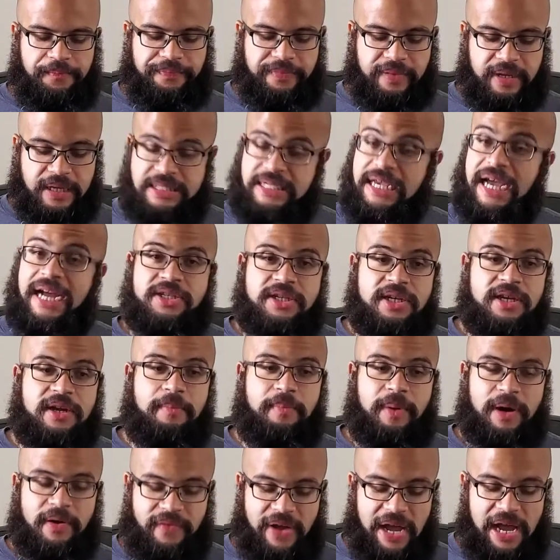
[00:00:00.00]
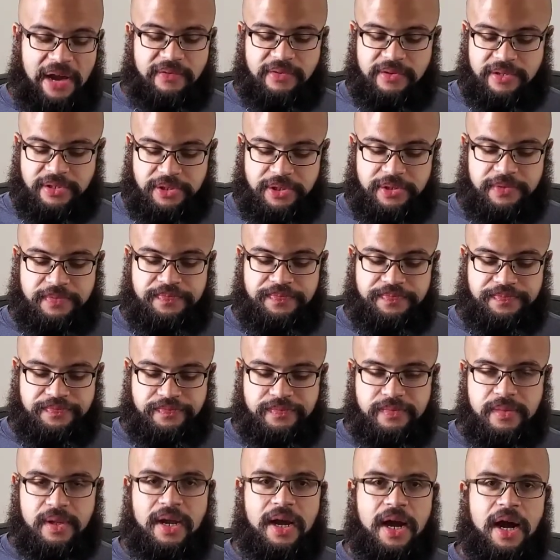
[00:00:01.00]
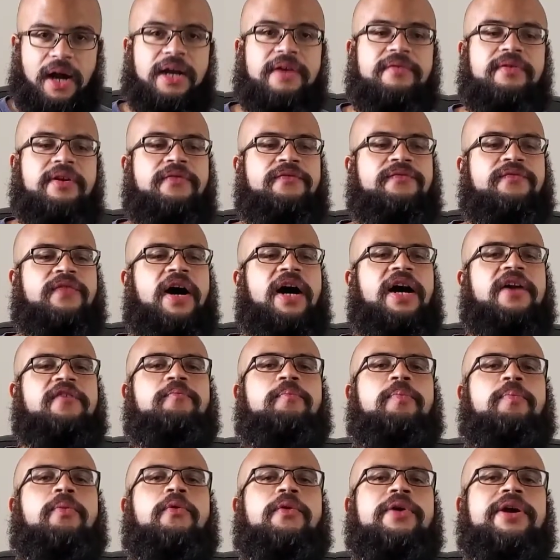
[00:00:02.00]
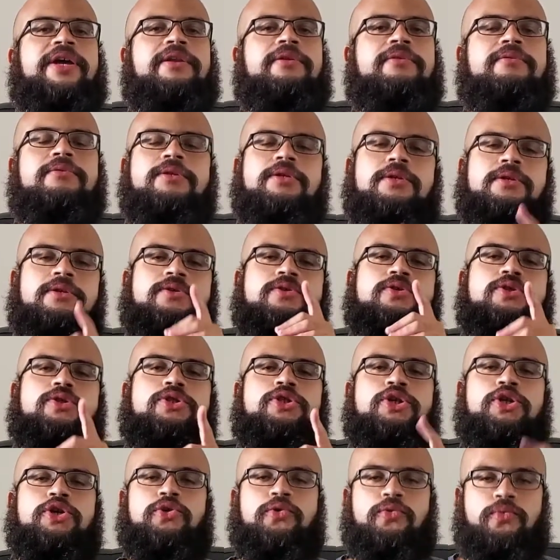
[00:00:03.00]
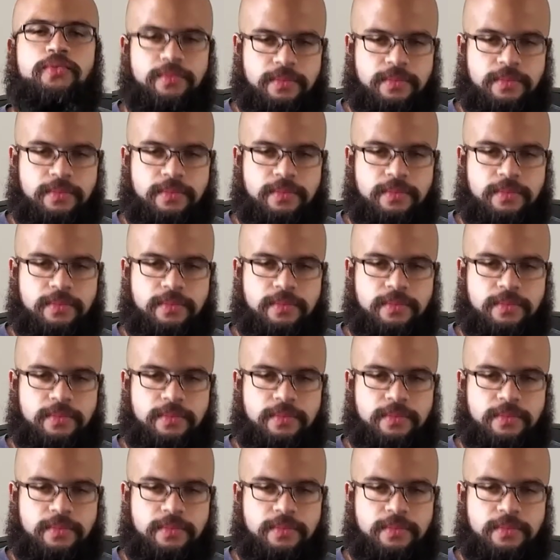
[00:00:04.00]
It's actually above average. I'll give it a 5.2.